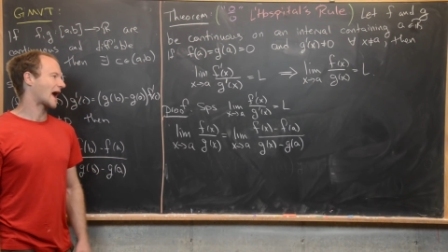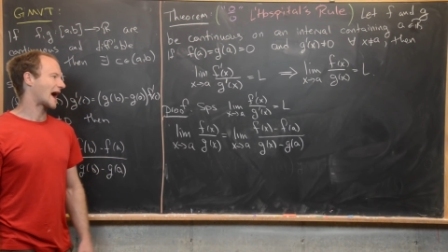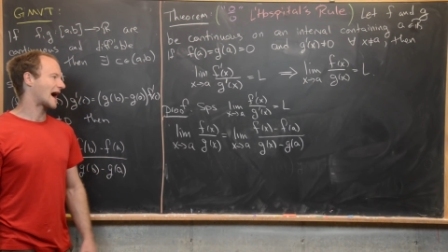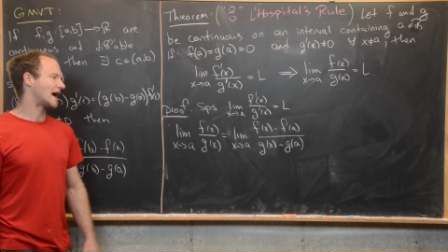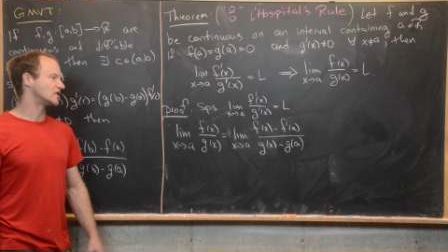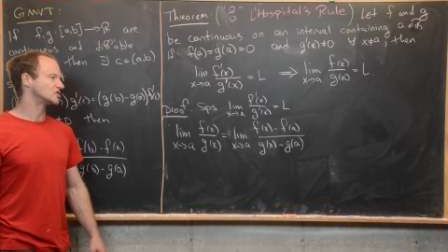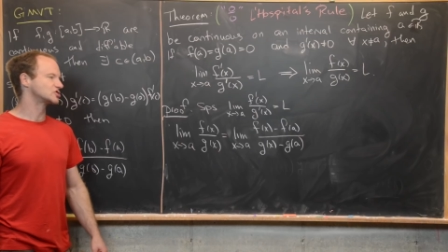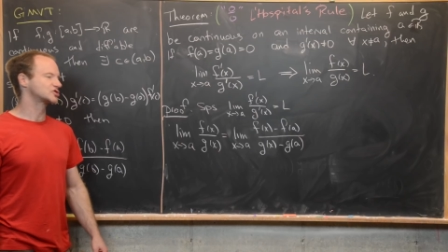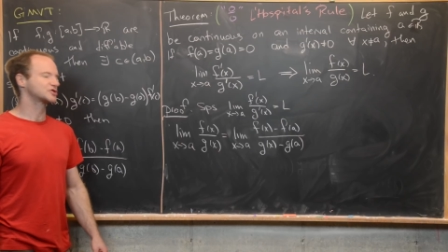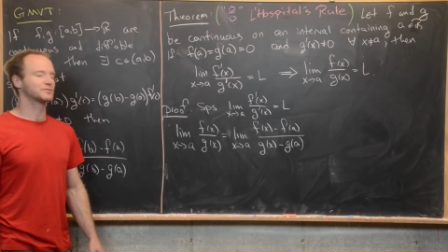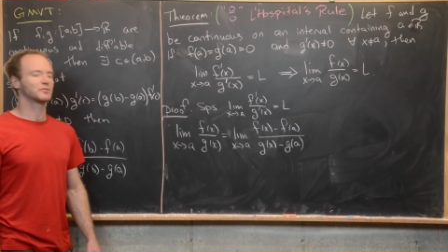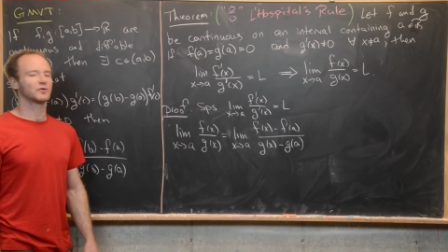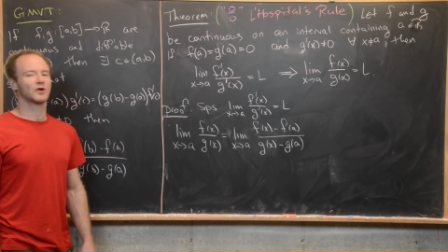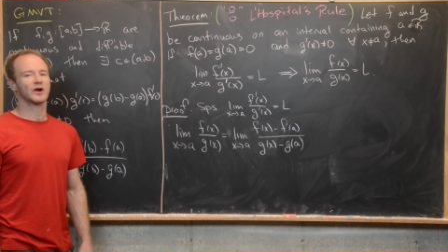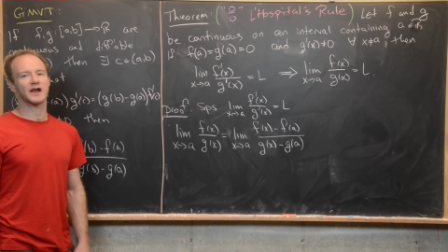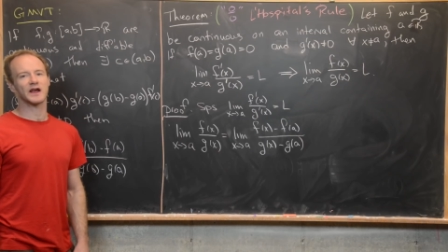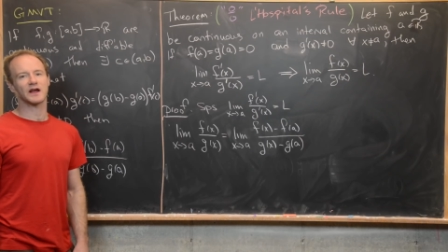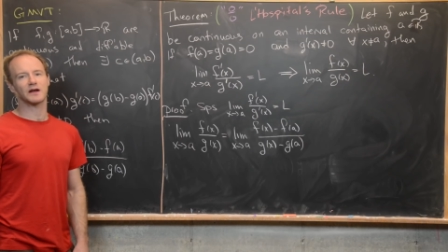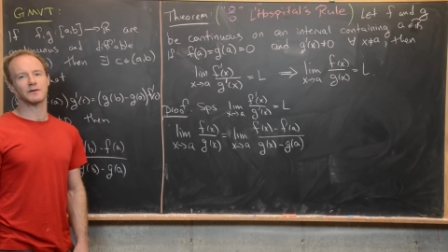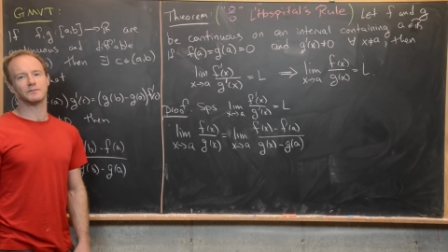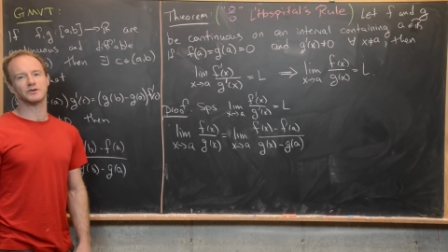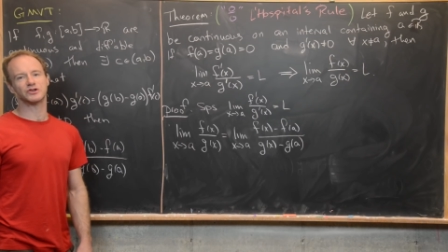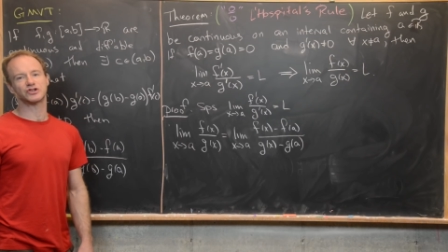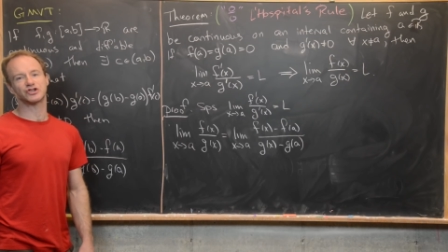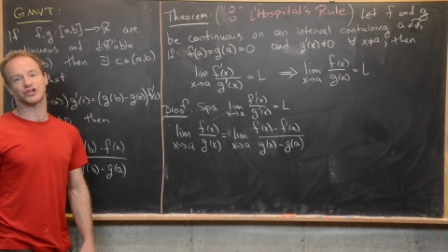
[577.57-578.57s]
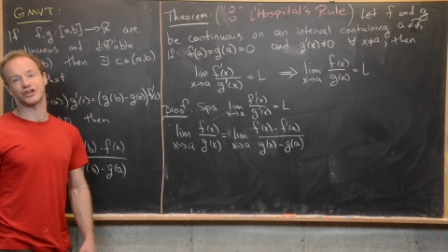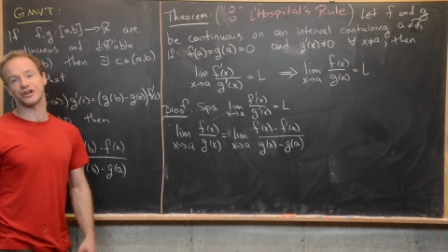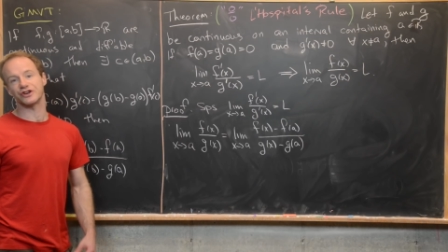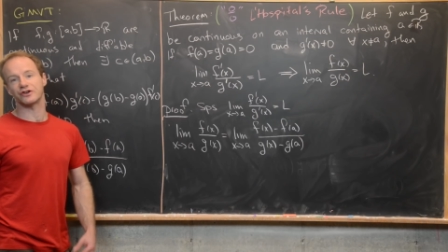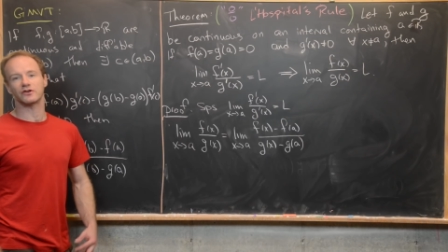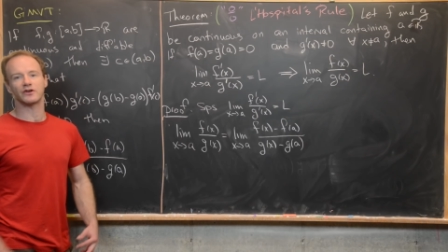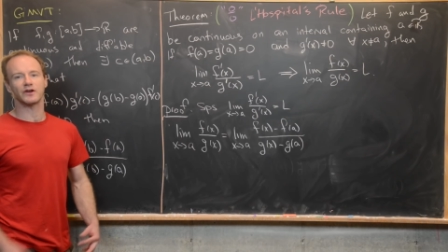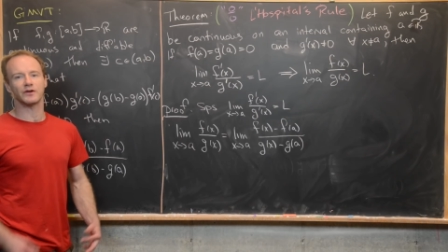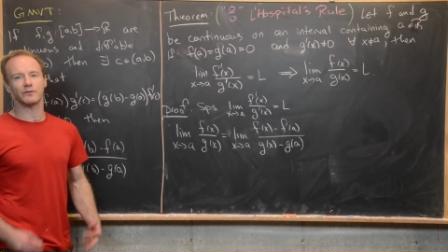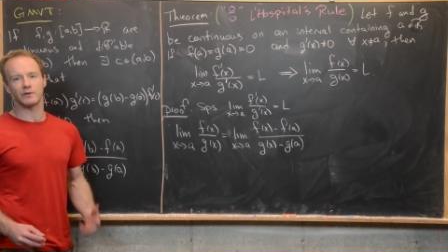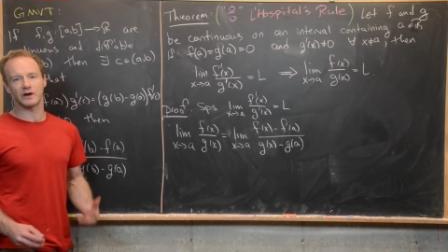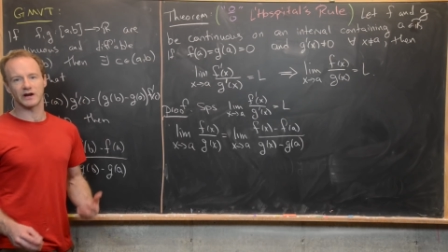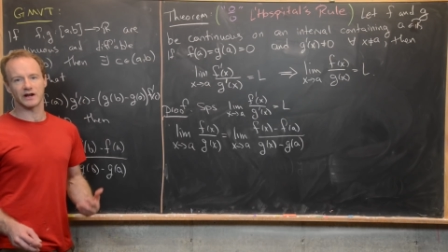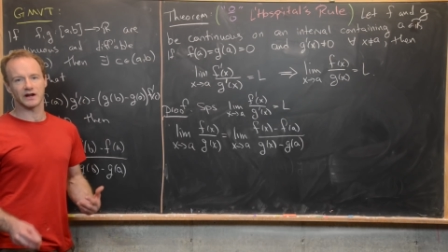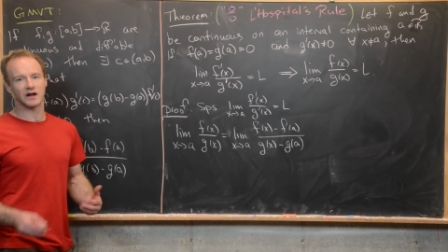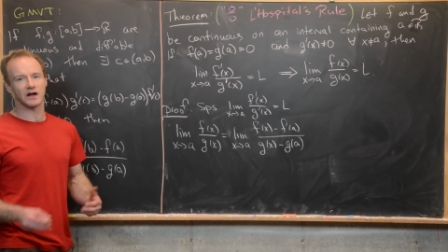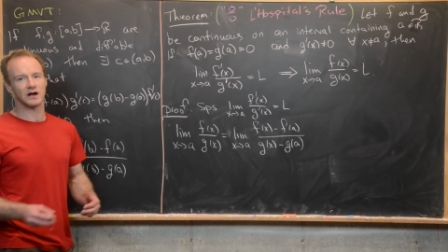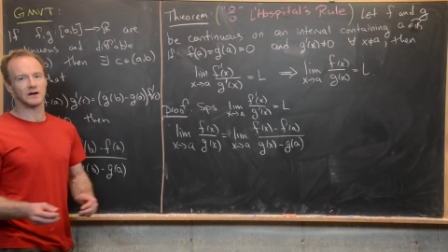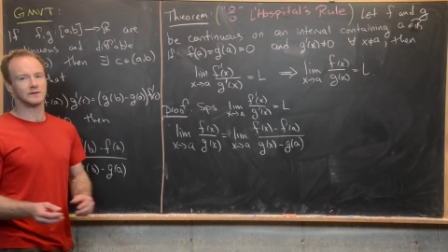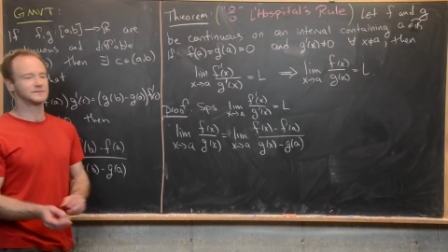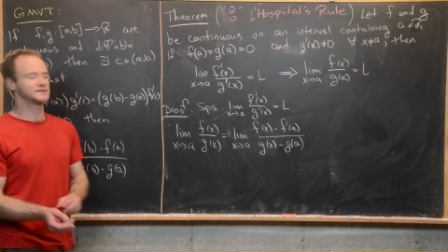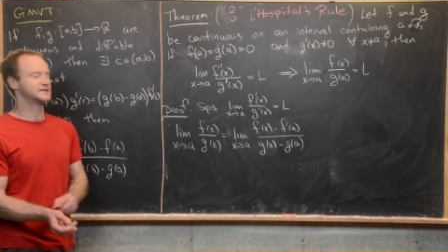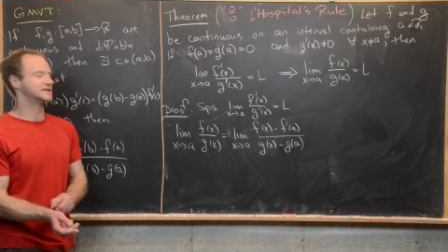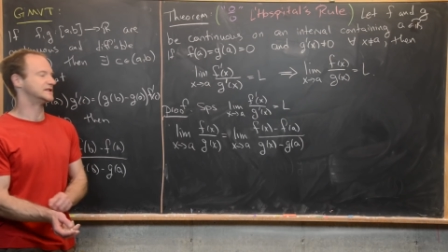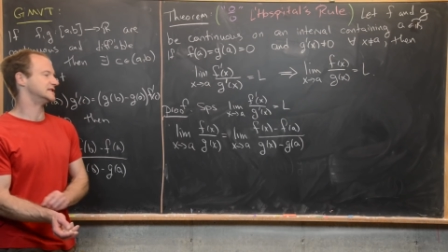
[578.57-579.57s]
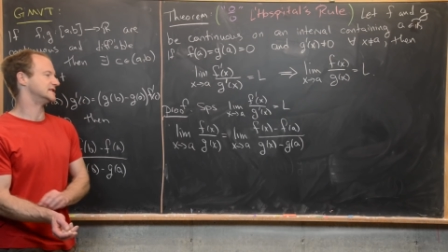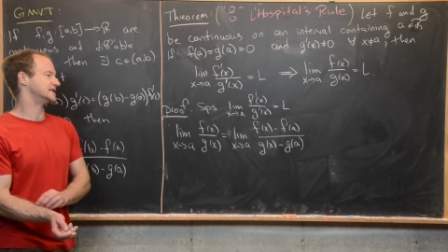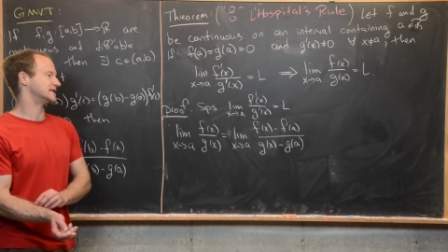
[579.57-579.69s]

algebraic machinery when it comes to